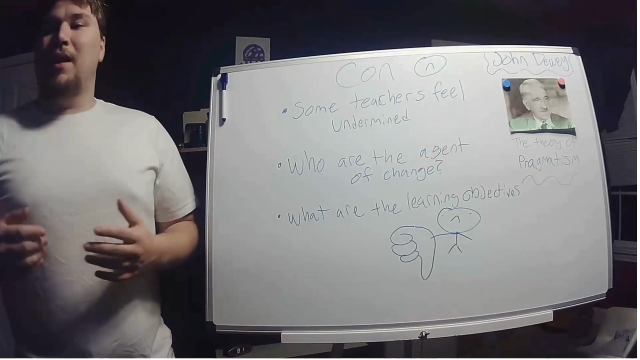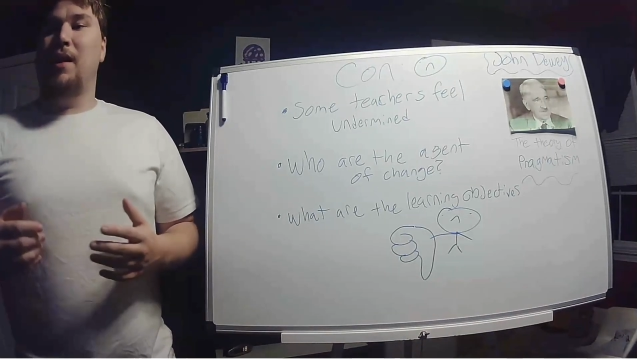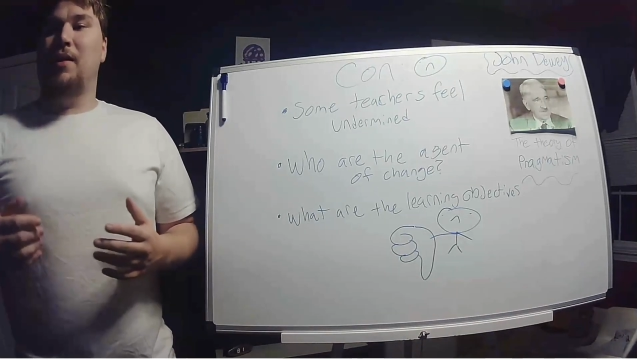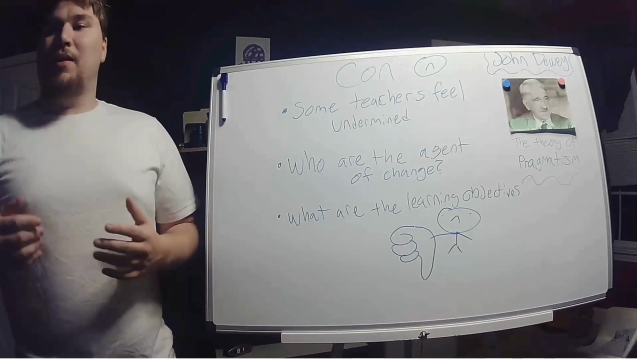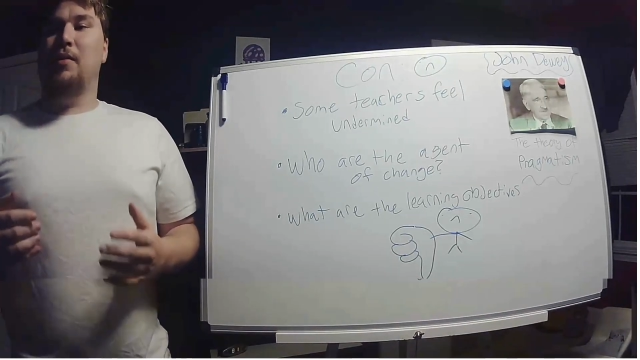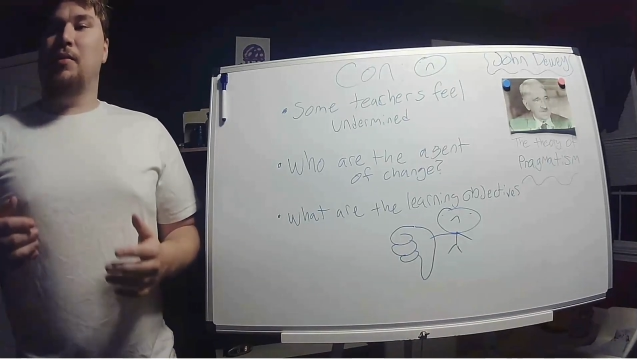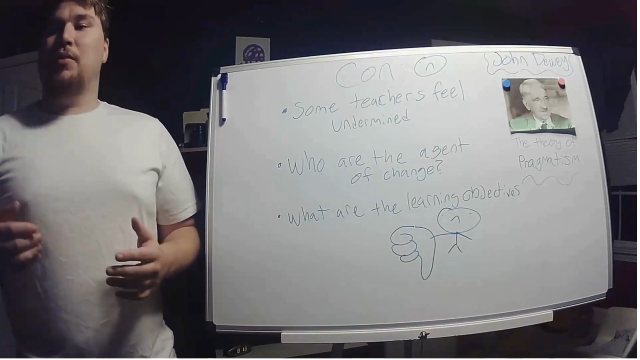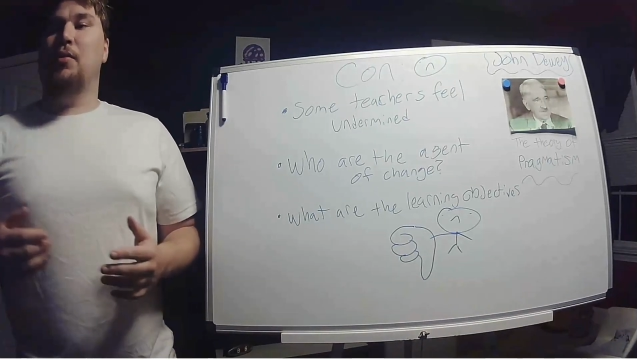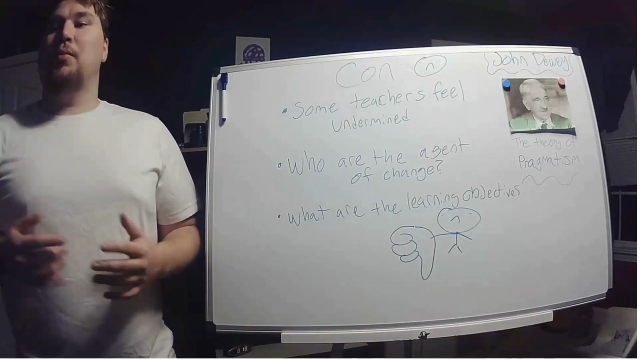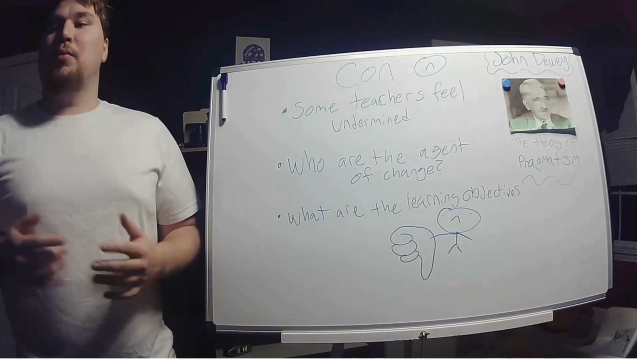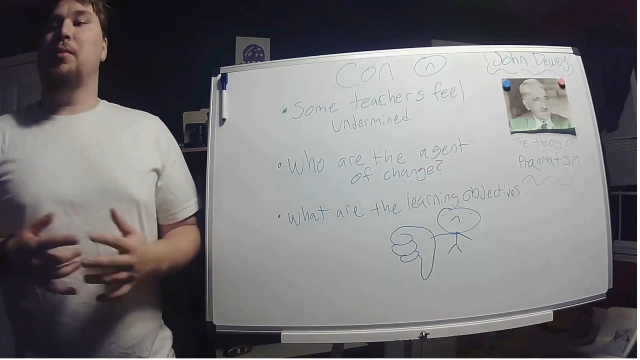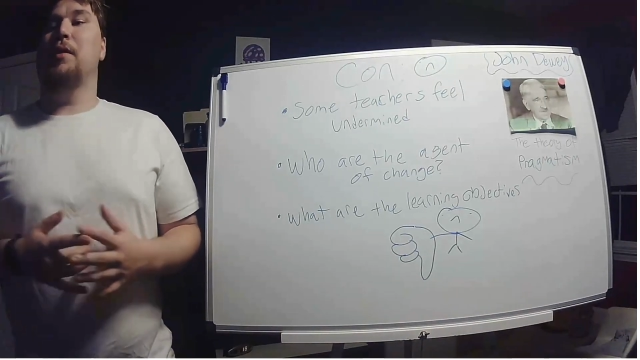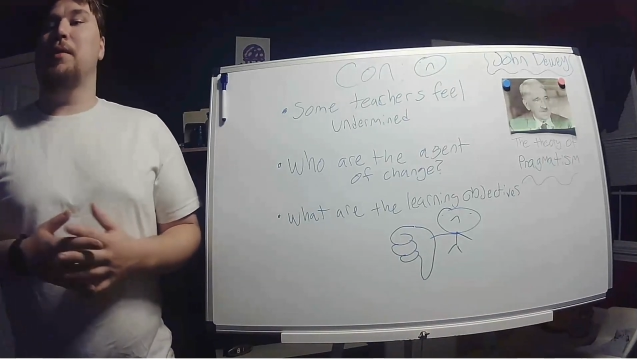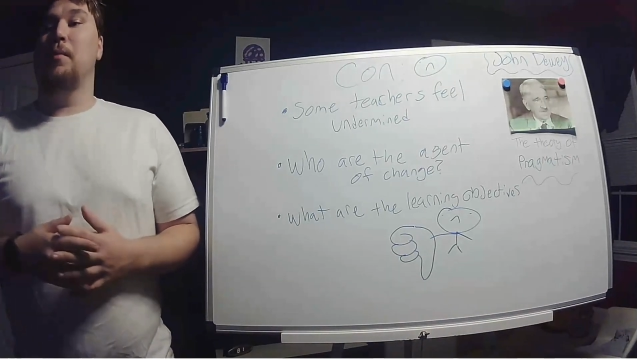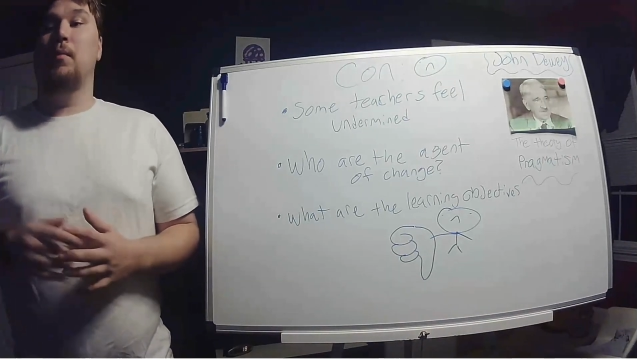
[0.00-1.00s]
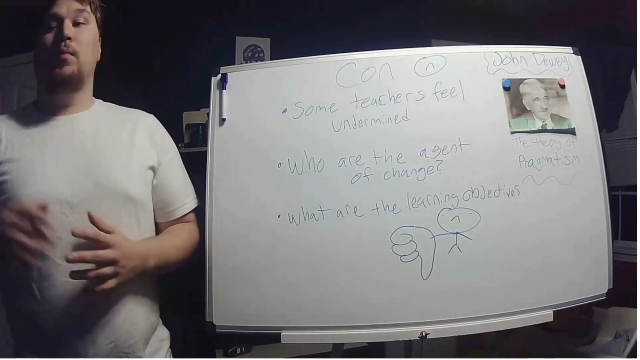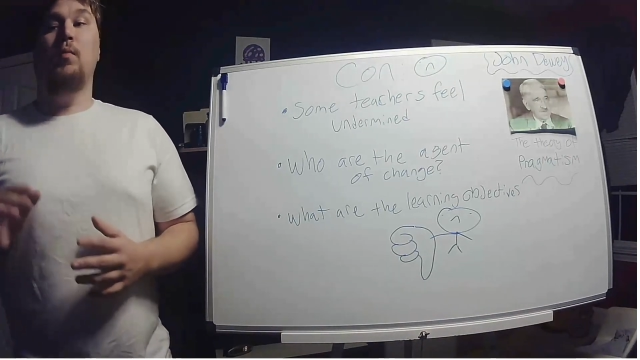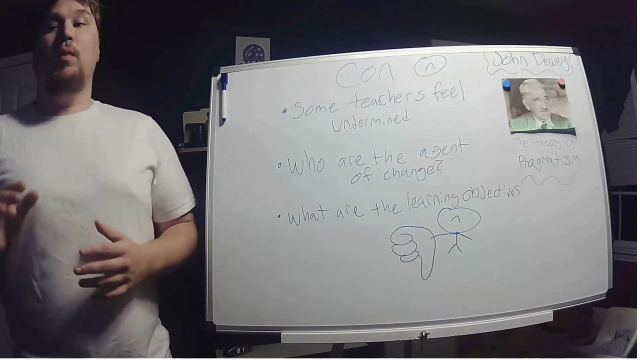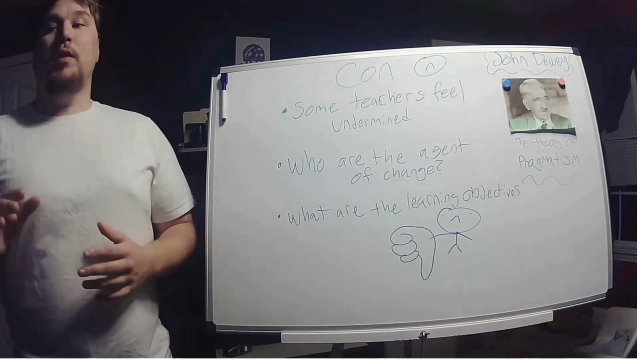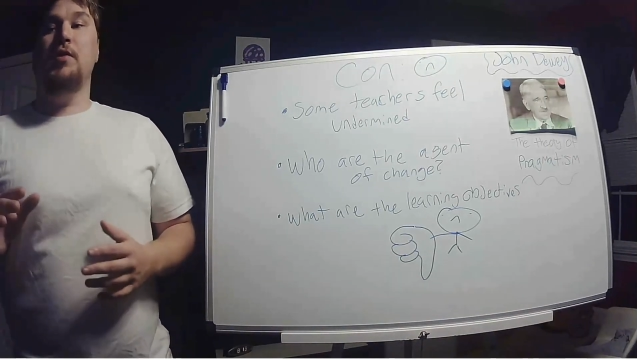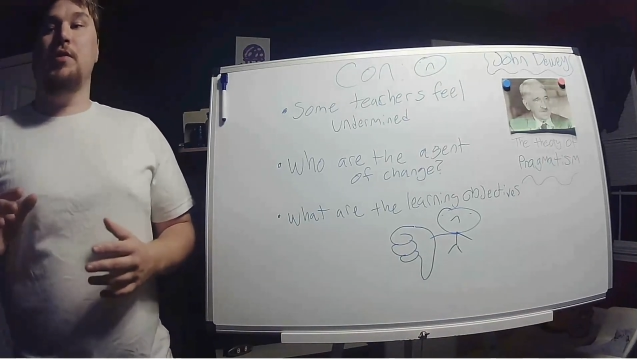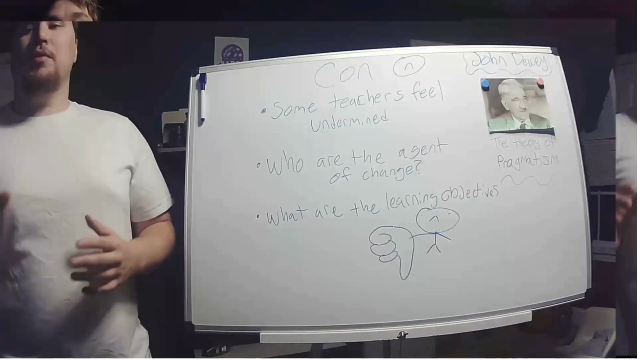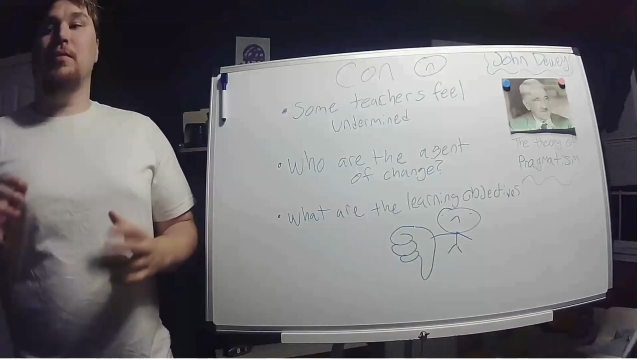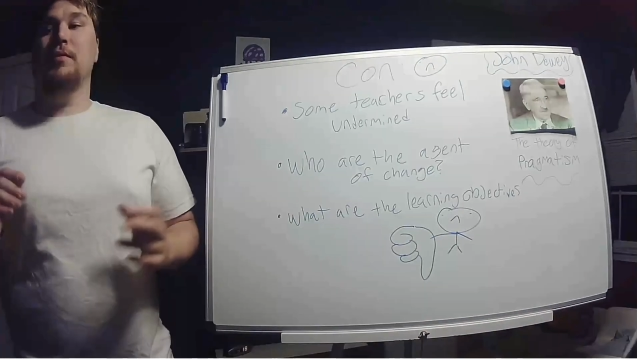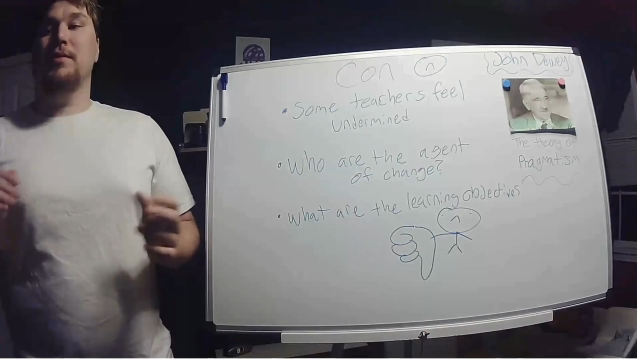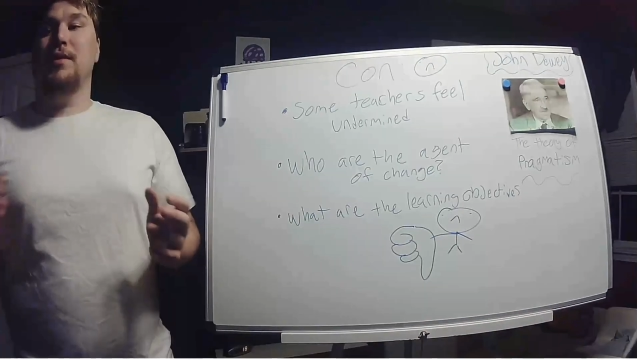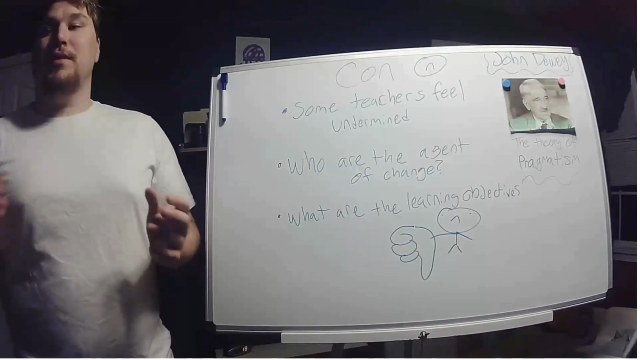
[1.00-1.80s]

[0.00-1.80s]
in their authority. One journal